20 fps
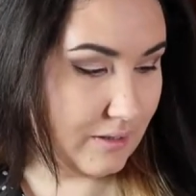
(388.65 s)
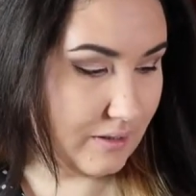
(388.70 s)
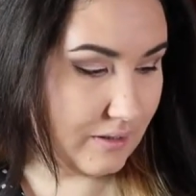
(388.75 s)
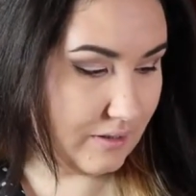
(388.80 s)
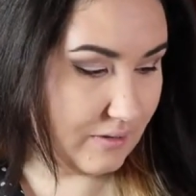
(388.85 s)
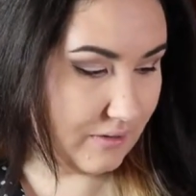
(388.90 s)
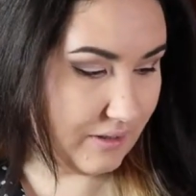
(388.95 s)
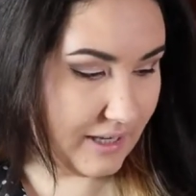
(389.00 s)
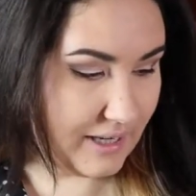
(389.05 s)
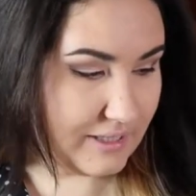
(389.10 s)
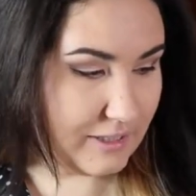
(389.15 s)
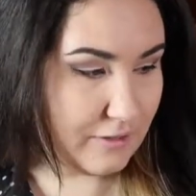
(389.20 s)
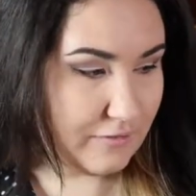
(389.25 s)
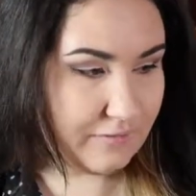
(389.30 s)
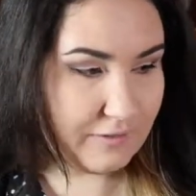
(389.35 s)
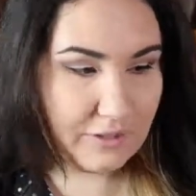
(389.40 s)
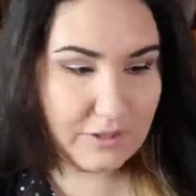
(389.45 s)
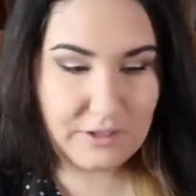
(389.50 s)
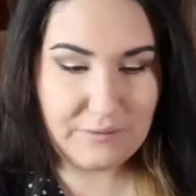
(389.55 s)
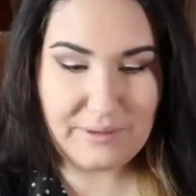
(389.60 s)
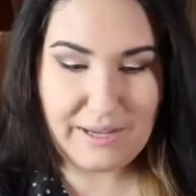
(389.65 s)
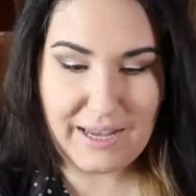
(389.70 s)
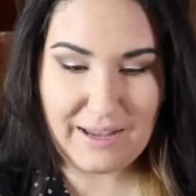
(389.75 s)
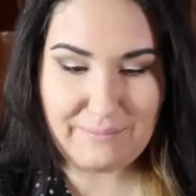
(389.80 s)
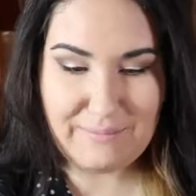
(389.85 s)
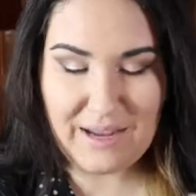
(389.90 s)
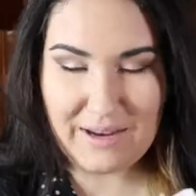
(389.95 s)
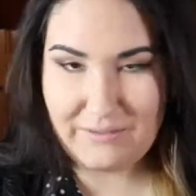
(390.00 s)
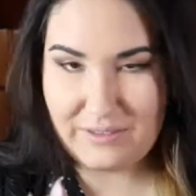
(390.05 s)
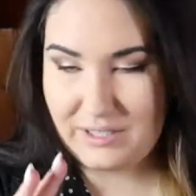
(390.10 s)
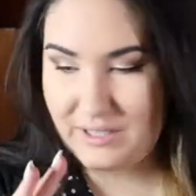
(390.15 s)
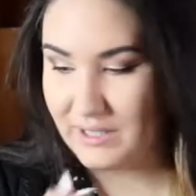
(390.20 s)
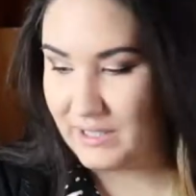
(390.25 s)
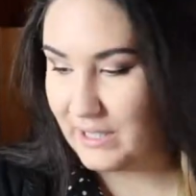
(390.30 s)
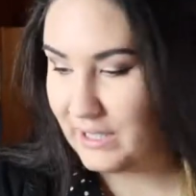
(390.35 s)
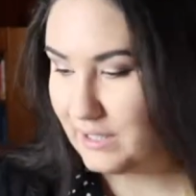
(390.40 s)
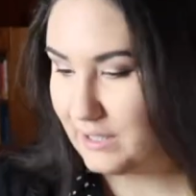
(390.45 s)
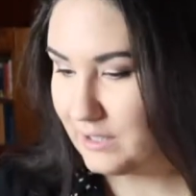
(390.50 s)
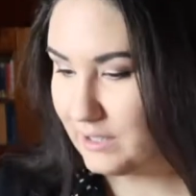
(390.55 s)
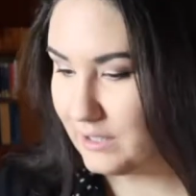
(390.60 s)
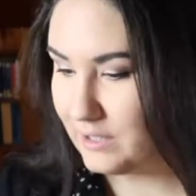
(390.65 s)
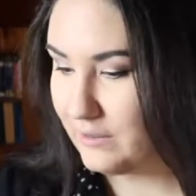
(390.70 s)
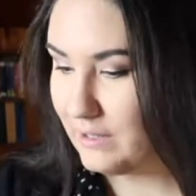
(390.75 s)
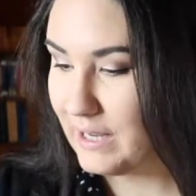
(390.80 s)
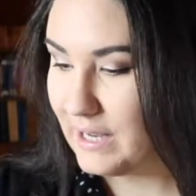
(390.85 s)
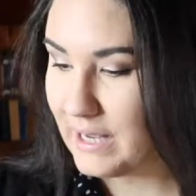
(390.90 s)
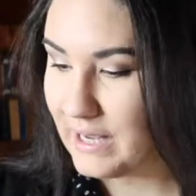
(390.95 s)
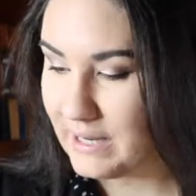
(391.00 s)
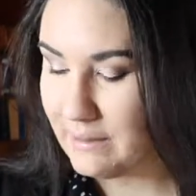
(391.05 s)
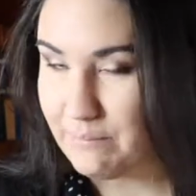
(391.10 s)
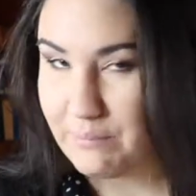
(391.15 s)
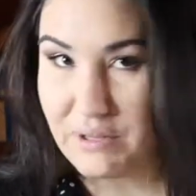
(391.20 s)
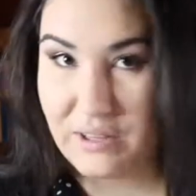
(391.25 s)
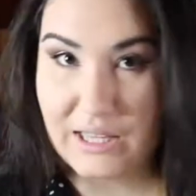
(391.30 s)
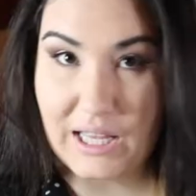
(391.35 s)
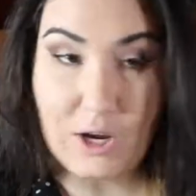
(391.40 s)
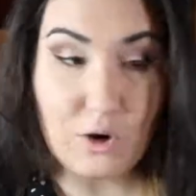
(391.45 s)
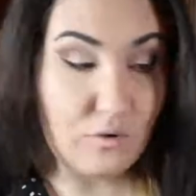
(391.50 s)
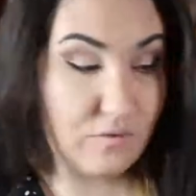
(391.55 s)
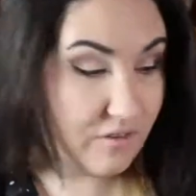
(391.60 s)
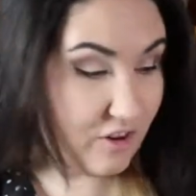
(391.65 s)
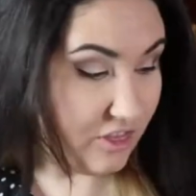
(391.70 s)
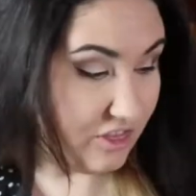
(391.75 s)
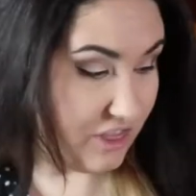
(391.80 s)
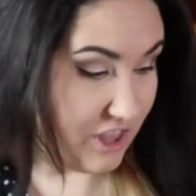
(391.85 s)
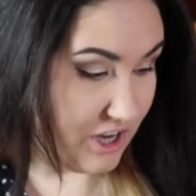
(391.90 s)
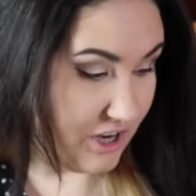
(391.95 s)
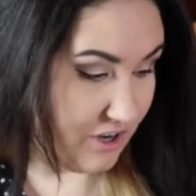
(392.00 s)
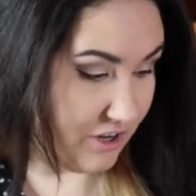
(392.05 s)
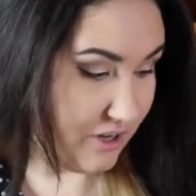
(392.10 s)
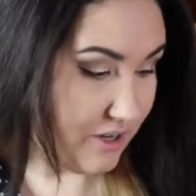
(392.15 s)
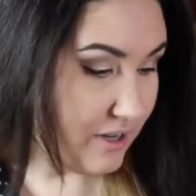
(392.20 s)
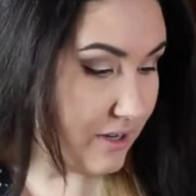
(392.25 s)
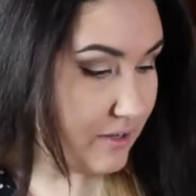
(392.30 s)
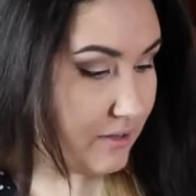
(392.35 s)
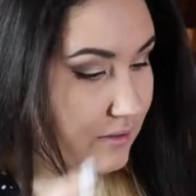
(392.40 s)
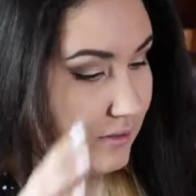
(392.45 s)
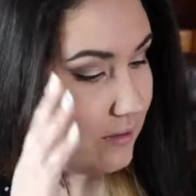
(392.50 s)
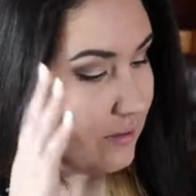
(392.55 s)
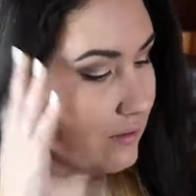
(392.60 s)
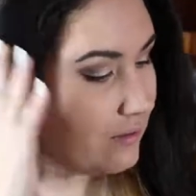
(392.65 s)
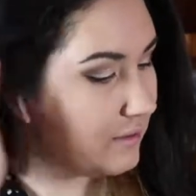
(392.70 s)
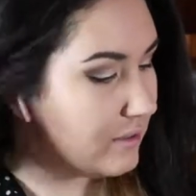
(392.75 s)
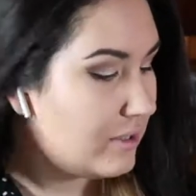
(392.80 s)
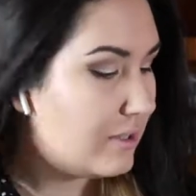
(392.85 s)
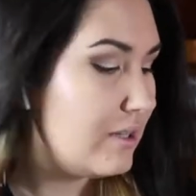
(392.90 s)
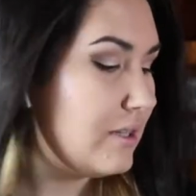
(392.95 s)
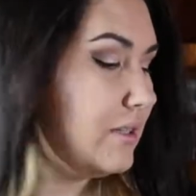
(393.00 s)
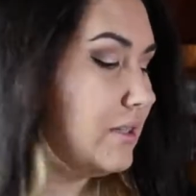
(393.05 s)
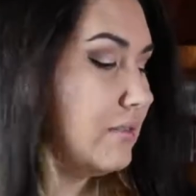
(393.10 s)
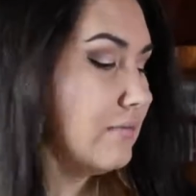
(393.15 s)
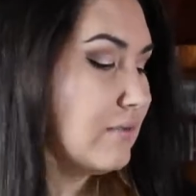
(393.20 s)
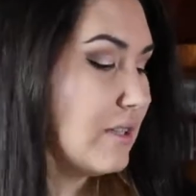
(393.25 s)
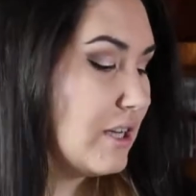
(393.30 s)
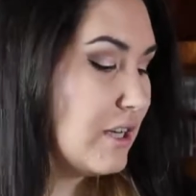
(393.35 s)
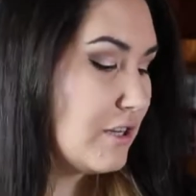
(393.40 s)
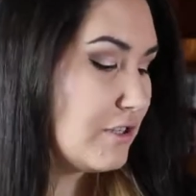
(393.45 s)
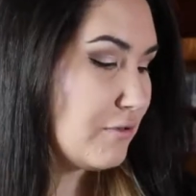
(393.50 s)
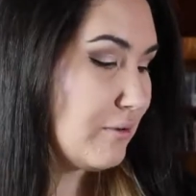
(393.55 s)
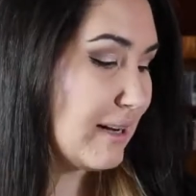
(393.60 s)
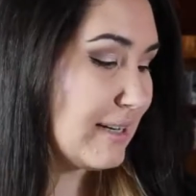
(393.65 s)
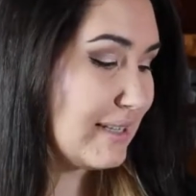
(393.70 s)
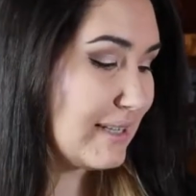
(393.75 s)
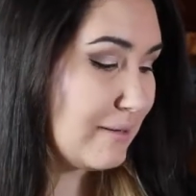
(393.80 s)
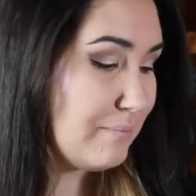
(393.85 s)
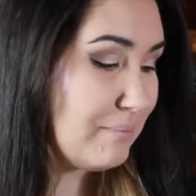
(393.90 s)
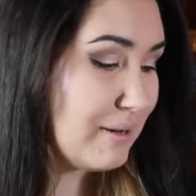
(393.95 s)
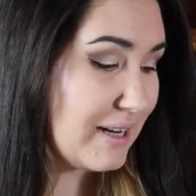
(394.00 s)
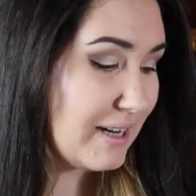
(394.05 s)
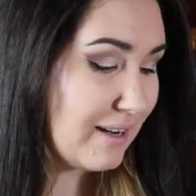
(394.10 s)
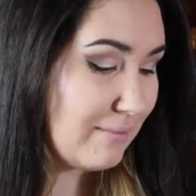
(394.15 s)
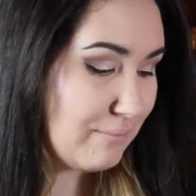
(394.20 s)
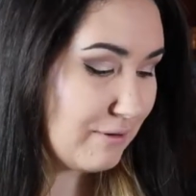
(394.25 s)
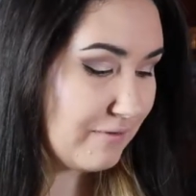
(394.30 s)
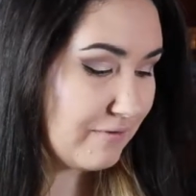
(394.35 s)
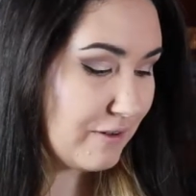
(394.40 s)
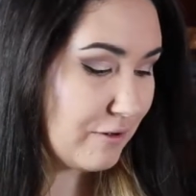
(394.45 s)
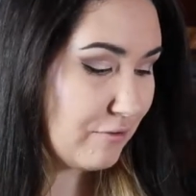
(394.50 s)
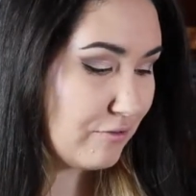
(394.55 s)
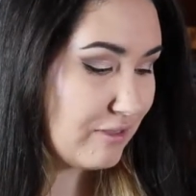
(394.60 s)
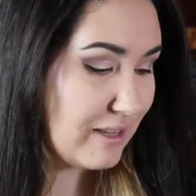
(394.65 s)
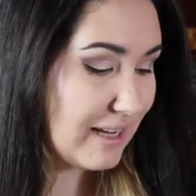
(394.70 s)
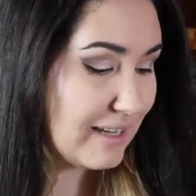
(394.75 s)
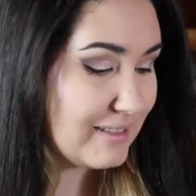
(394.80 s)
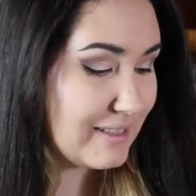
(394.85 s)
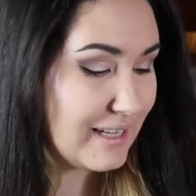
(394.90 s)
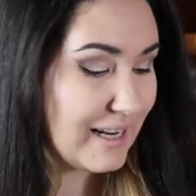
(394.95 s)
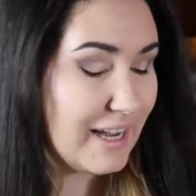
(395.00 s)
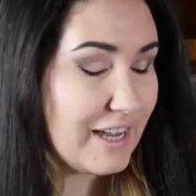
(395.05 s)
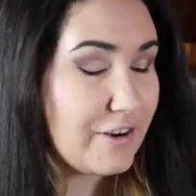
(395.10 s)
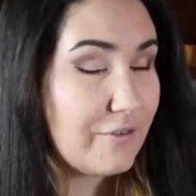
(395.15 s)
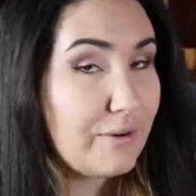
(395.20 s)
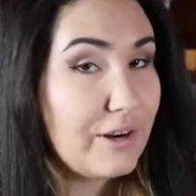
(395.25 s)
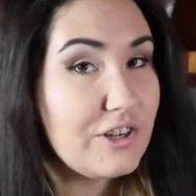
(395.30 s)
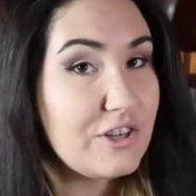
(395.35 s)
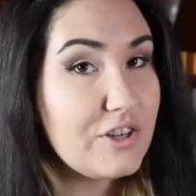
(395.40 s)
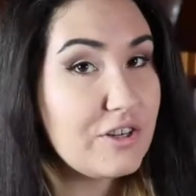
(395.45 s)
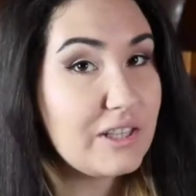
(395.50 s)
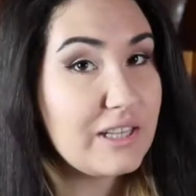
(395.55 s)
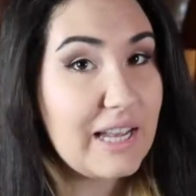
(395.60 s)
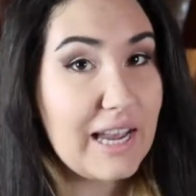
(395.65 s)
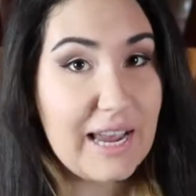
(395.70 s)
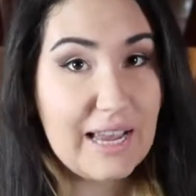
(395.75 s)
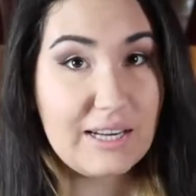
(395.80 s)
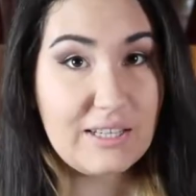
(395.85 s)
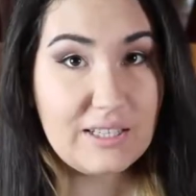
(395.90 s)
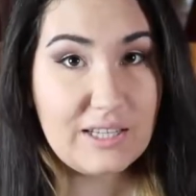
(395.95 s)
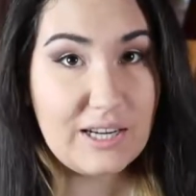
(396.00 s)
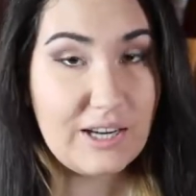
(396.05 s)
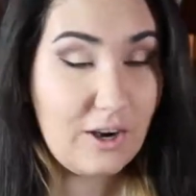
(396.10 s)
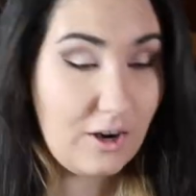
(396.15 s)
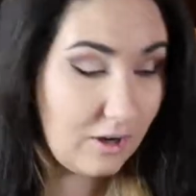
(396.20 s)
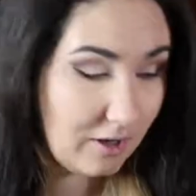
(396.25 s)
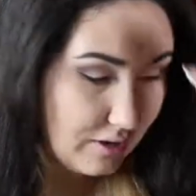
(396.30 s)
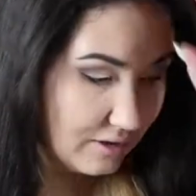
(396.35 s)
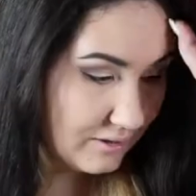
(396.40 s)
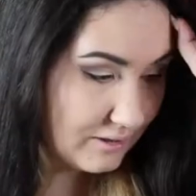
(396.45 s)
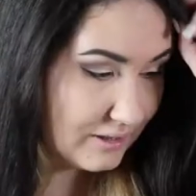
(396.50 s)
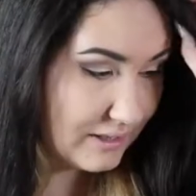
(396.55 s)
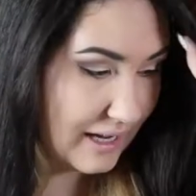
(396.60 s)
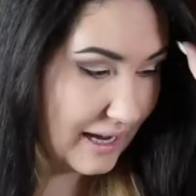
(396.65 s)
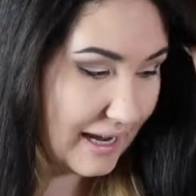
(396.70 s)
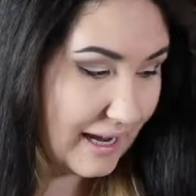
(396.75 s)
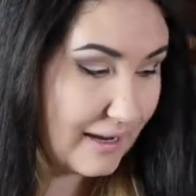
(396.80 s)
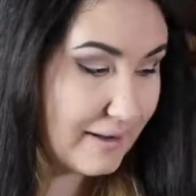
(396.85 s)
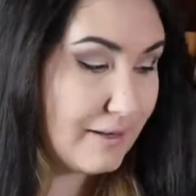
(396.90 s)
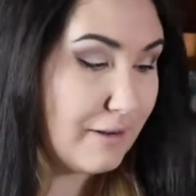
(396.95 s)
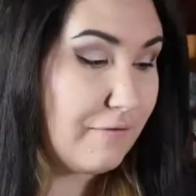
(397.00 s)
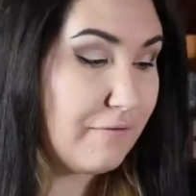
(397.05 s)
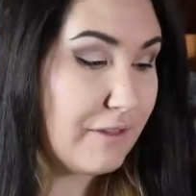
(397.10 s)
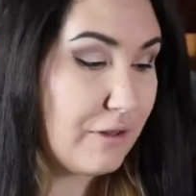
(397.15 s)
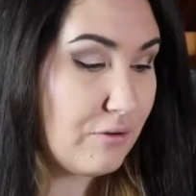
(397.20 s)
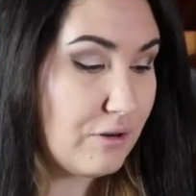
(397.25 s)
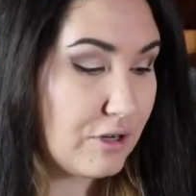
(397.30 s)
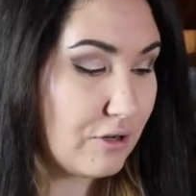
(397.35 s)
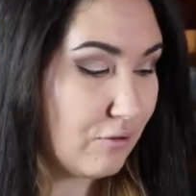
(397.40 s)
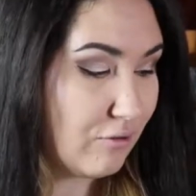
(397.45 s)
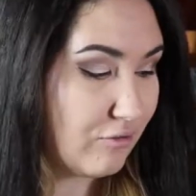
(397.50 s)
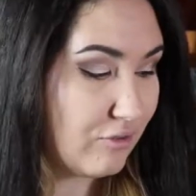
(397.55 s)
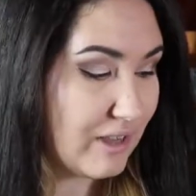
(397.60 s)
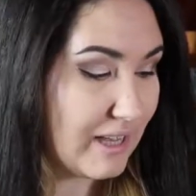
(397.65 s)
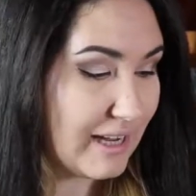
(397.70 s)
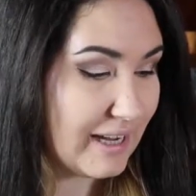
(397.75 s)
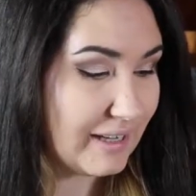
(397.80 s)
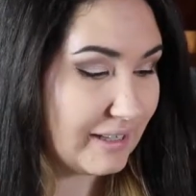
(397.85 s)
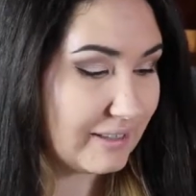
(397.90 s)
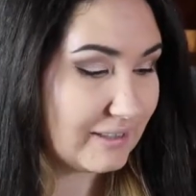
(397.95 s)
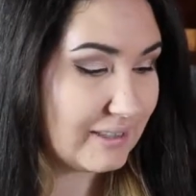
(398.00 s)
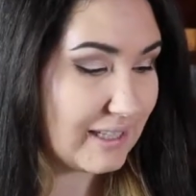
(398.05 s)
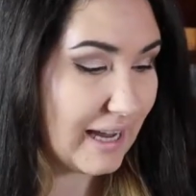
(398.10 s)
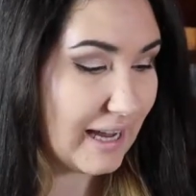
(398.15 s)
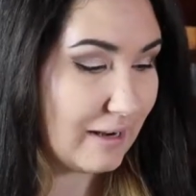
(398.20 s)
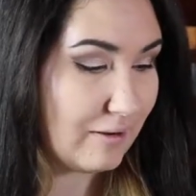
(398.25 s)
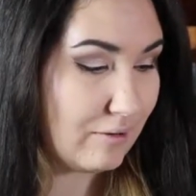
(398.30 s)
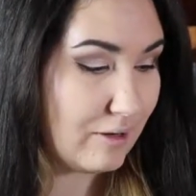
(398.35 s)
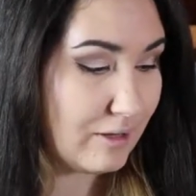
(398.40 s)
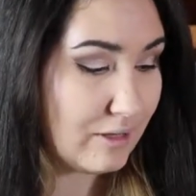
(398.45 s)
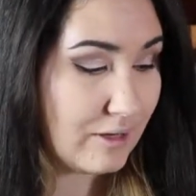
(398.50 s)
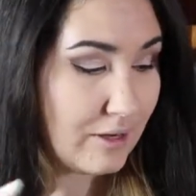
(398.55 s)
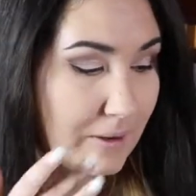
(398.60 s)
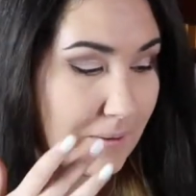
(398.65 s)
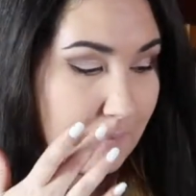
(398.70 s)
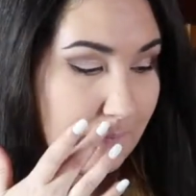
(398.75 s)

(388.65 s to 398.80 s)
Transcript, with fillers: Okay, so first we have my receipt. Let's go ahead and put that over there. So I did pick up a few things that I had originally anti-hauled and a few new things, and